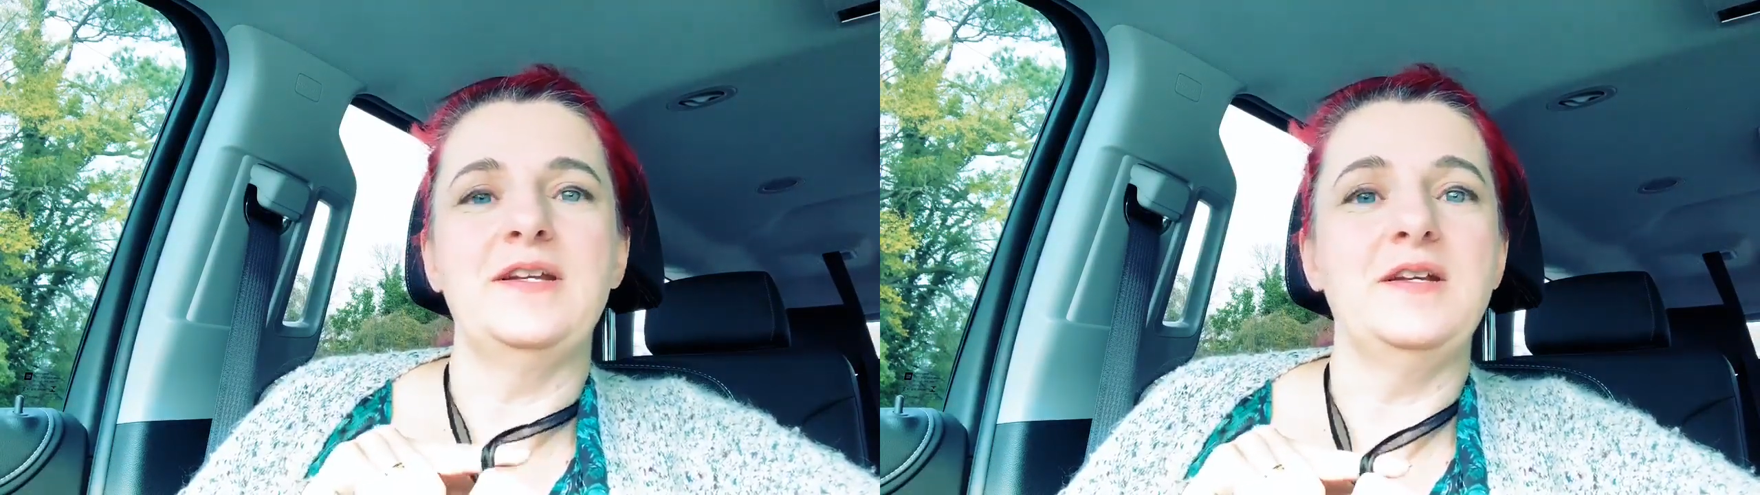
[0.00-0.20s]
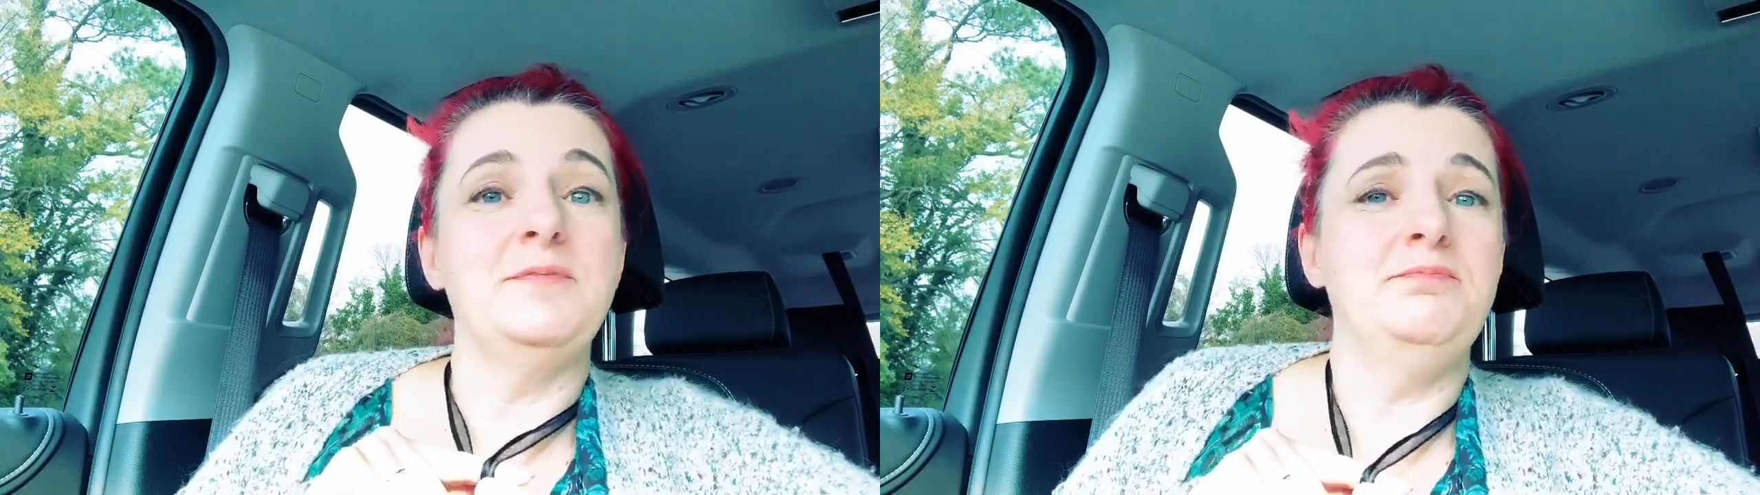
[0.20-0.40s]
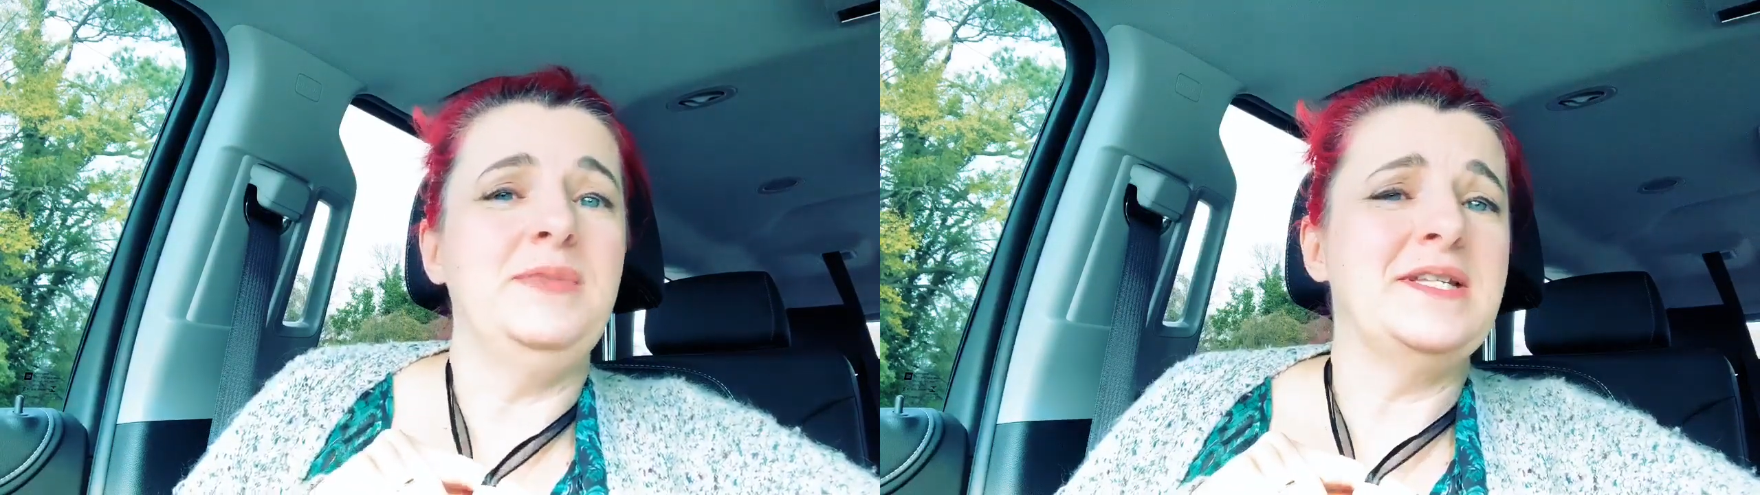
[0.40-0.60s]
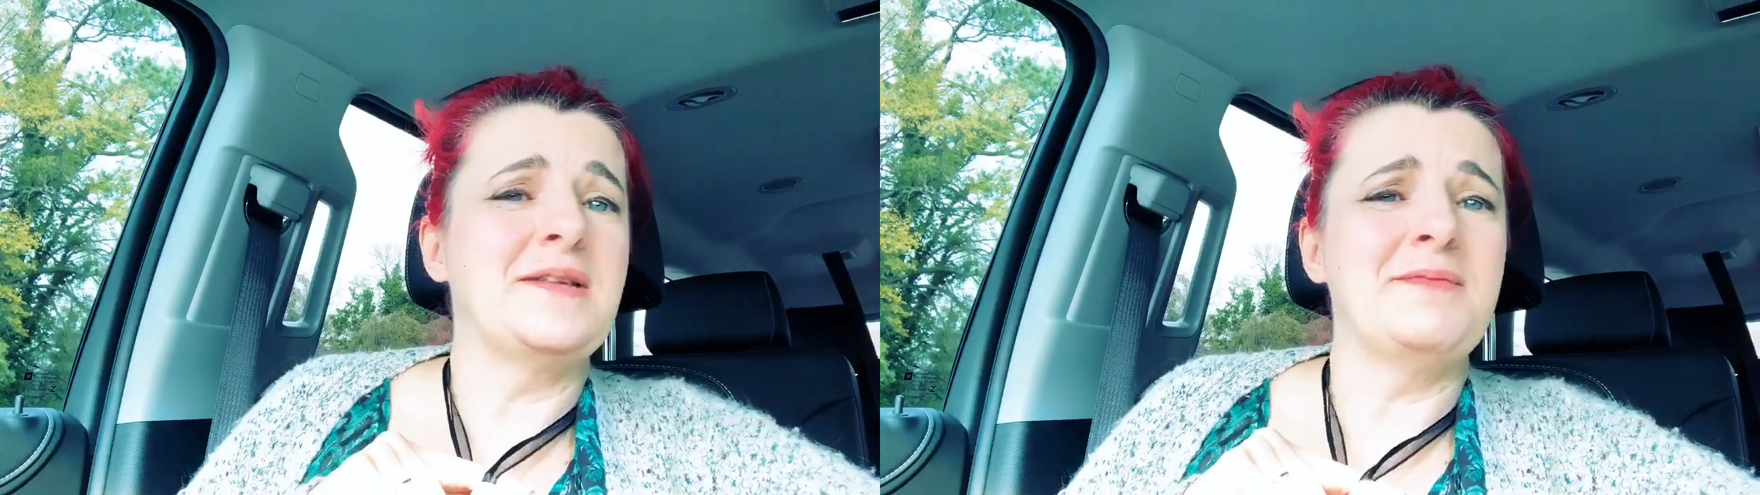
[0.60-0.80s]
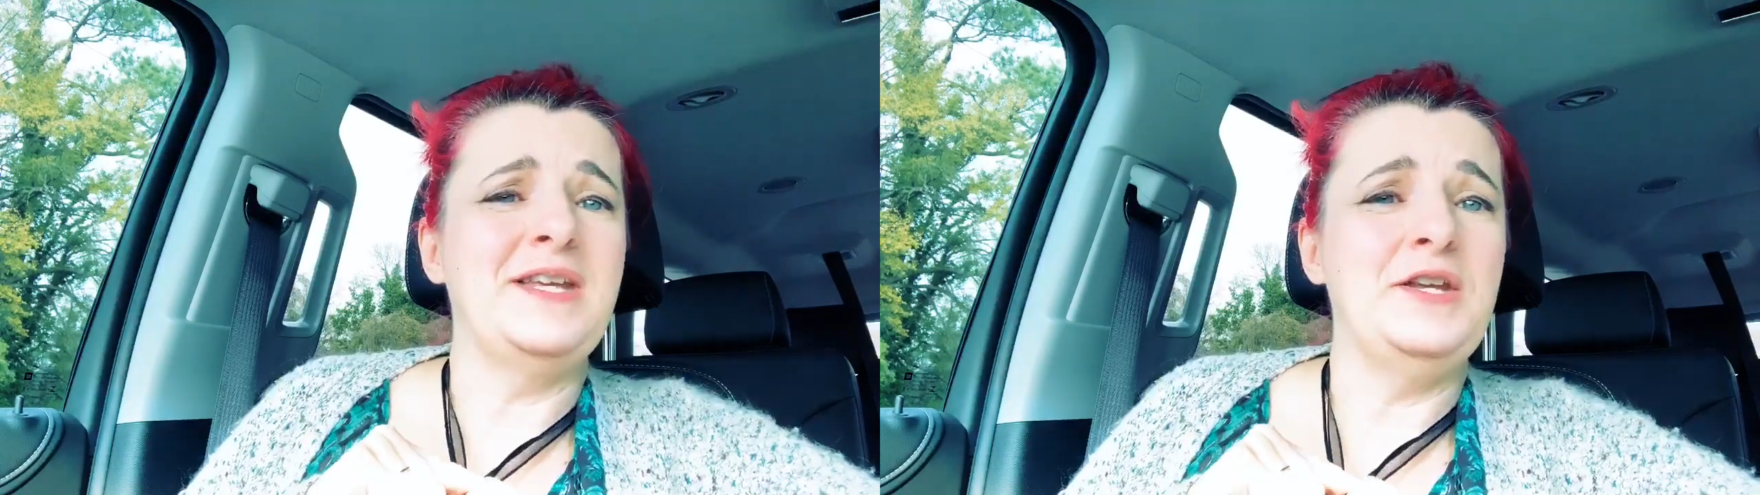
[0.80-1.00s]
and it would be
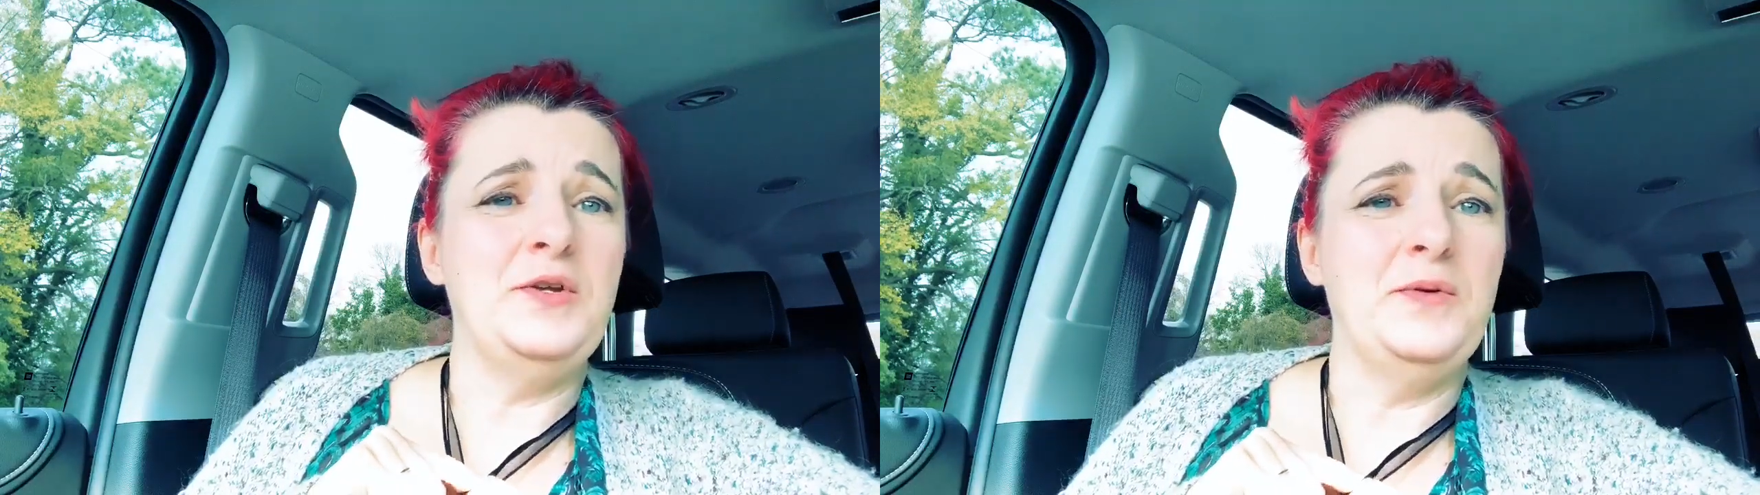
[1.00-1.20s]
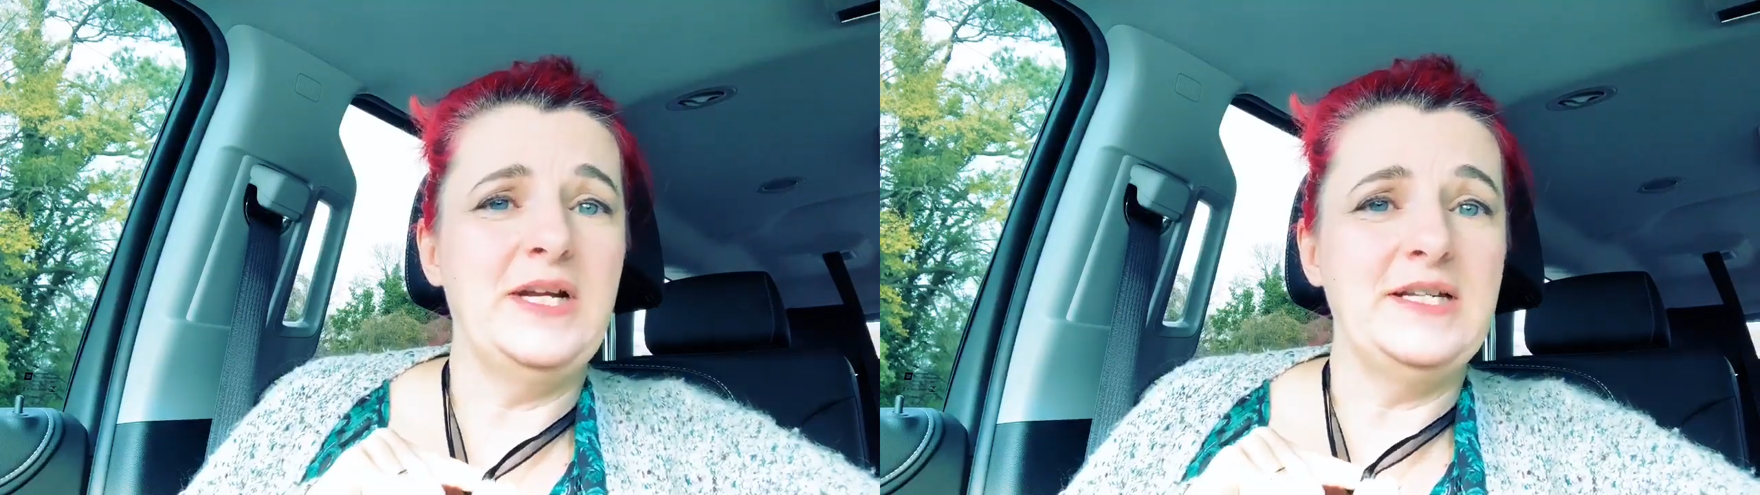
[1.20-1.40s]
something new